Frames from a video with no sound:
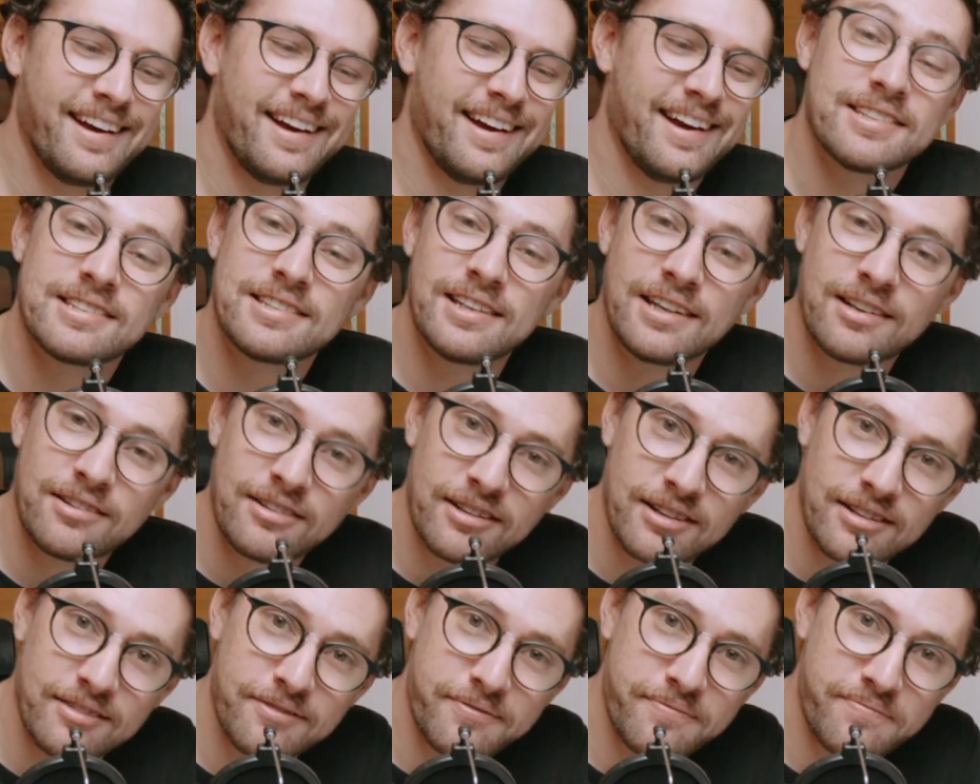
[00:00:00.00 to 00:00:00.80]
The
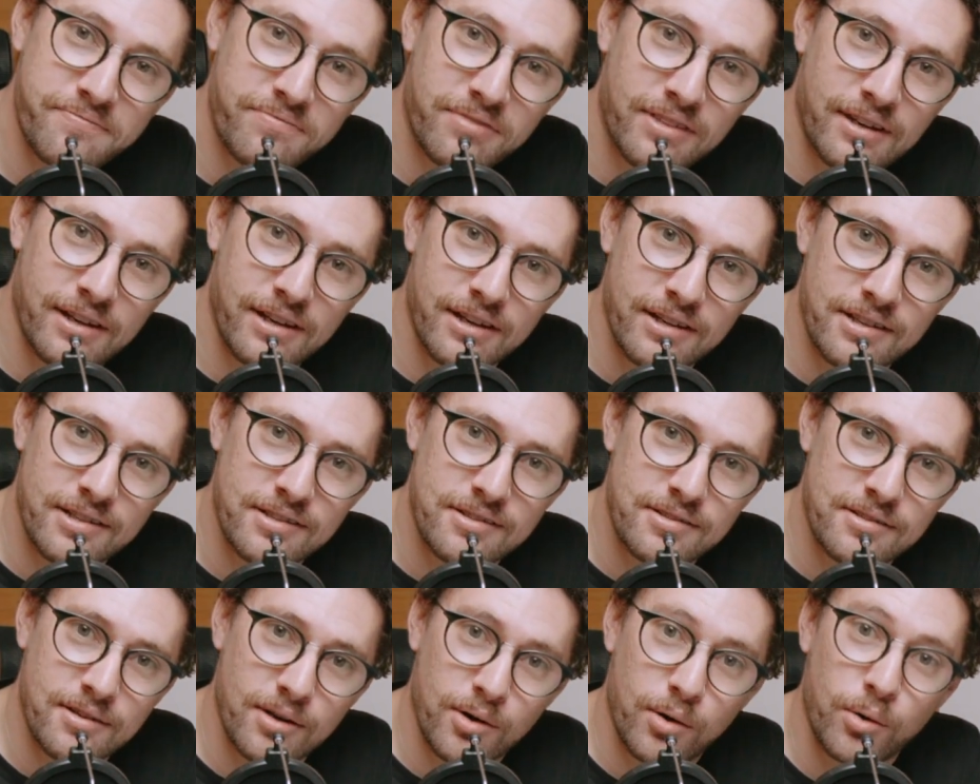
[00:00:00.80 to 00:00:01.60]
secret
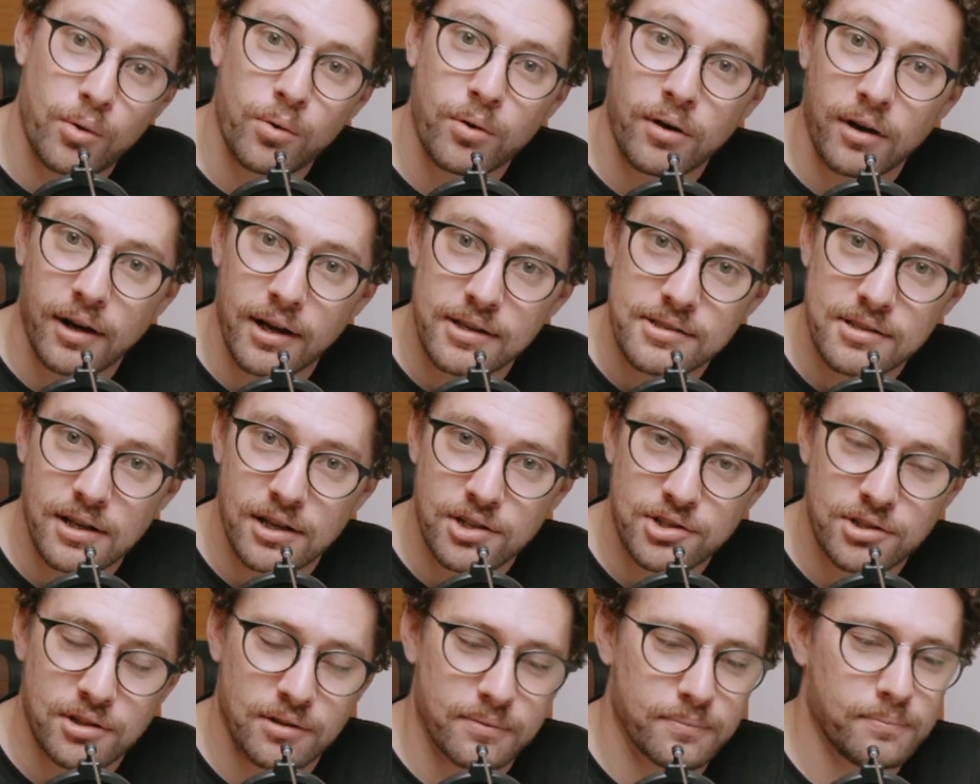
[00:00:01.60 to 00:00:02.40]
is
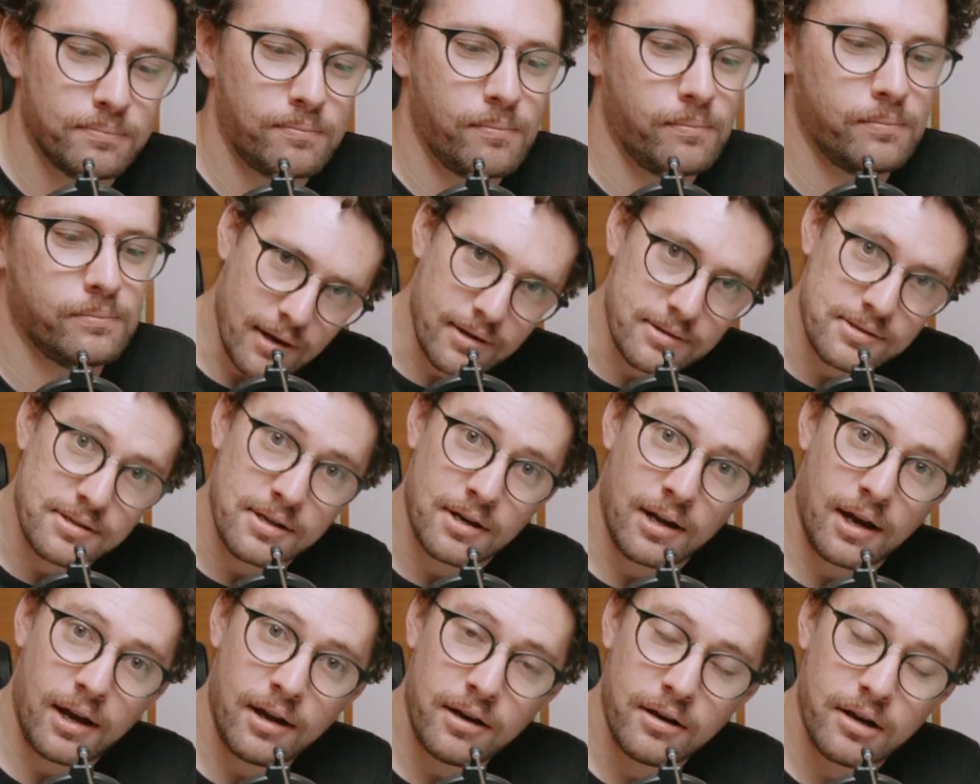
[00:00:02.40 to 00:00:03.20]
organization. And
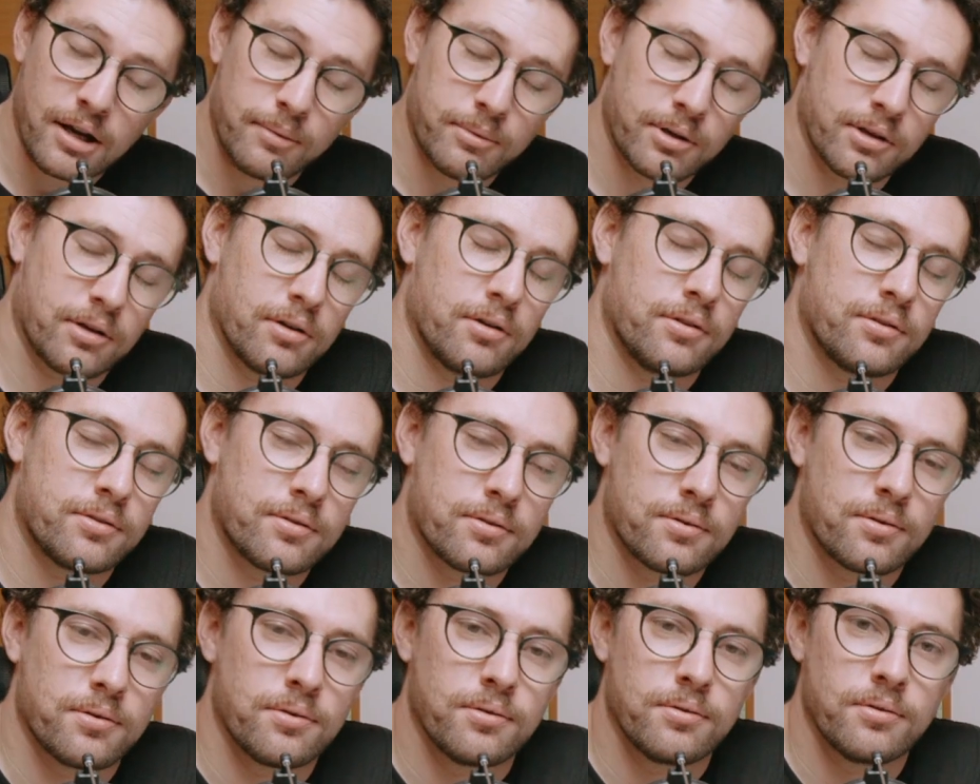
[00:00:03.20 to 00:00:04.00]
today I'm going to go
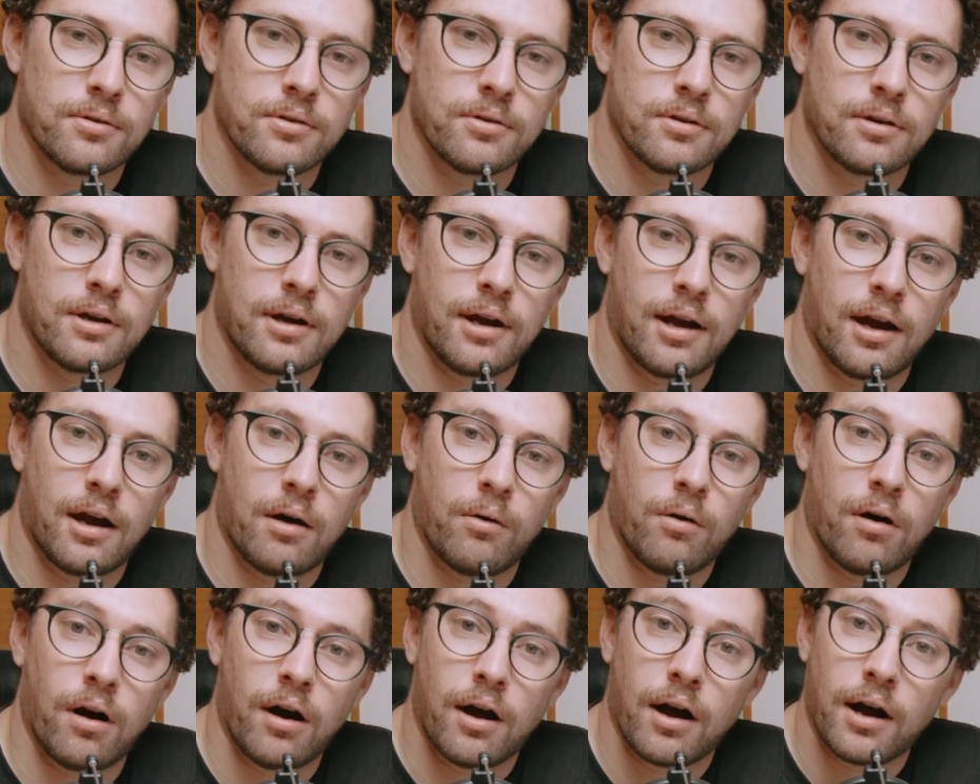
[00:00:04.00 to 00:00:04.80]
through
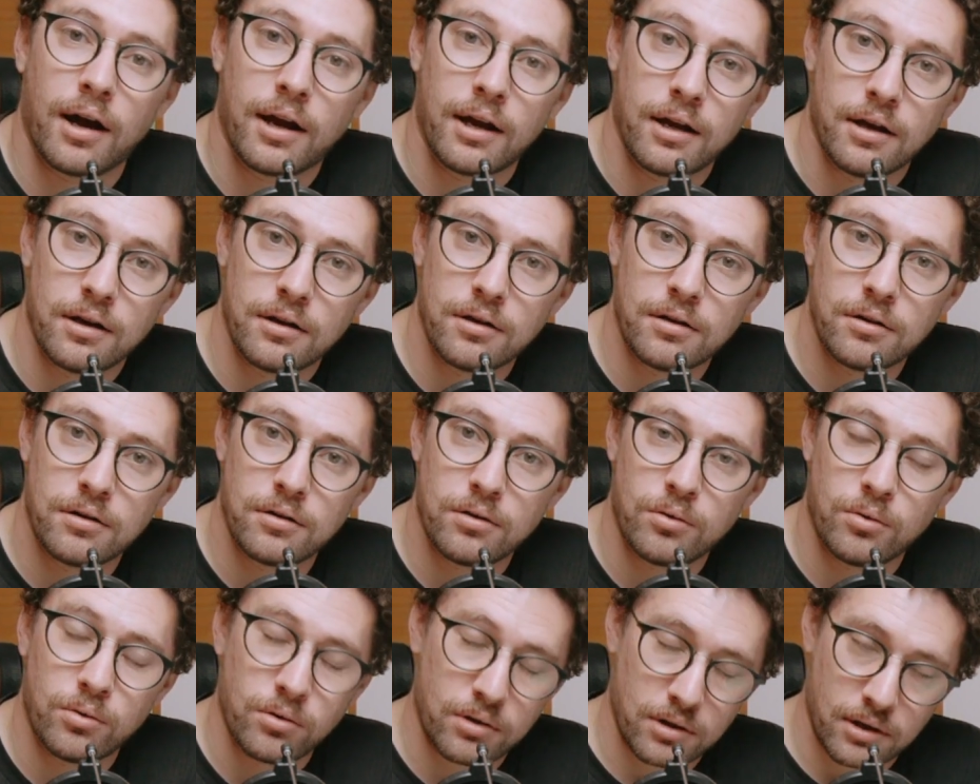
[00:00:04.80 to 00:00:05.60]
how I
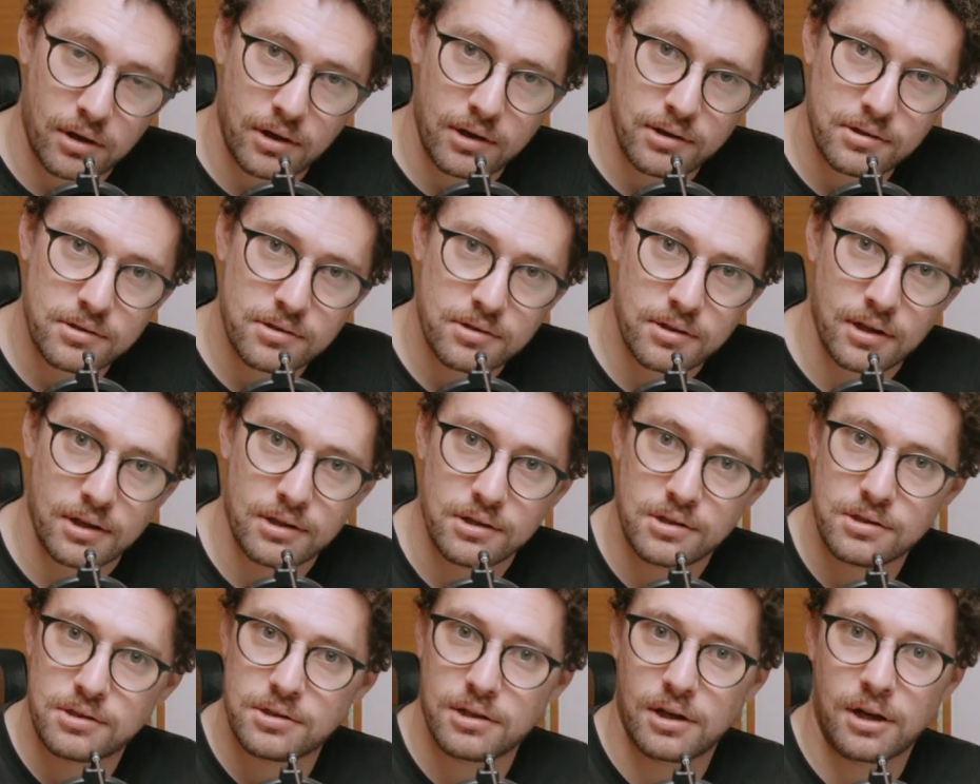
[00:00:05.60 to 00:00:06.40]
organize
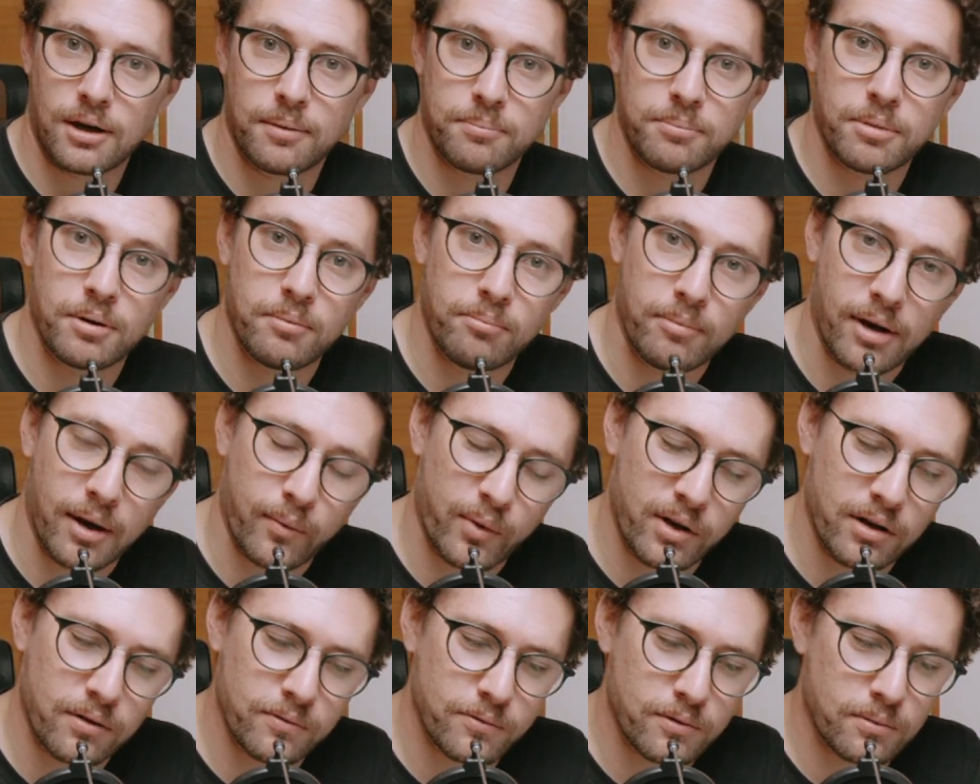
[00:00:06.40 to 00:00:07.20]
and set up my
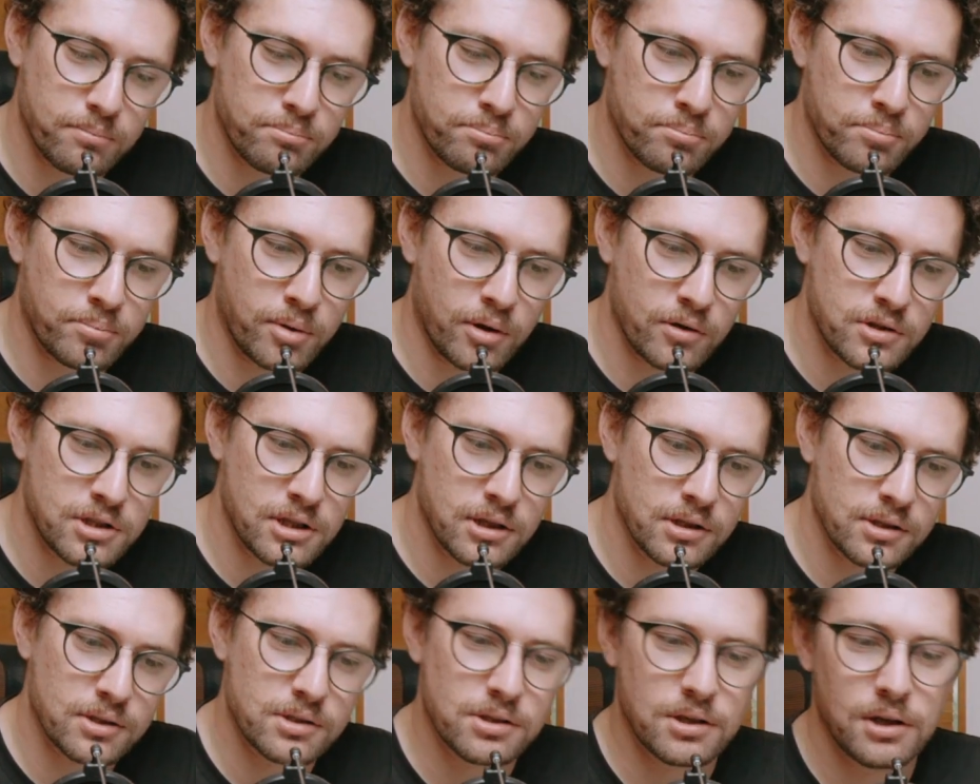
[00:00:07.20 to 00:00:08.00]
wedding film
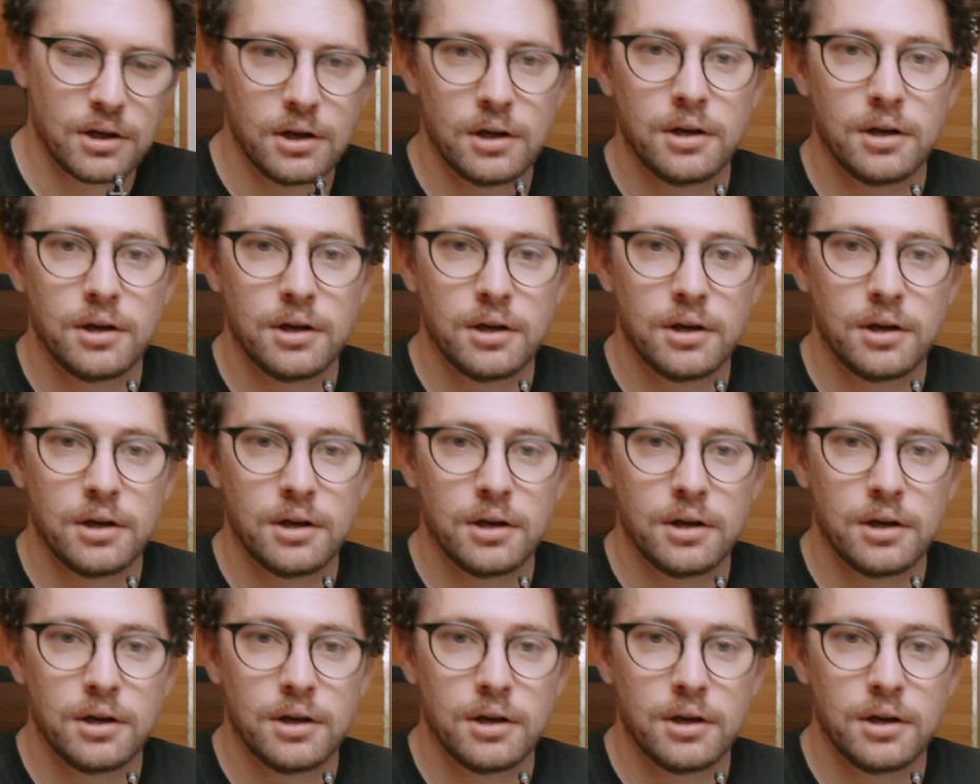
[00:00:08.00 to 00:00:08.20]
projects